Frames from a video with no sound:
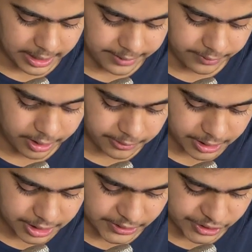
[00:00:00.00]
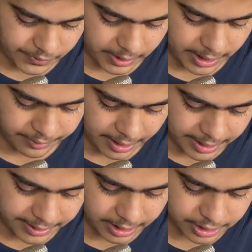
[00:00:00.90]
given the rich history and
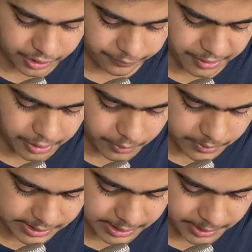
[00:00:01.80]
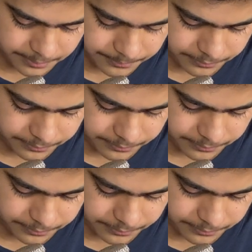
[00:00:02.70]
heritage of your university.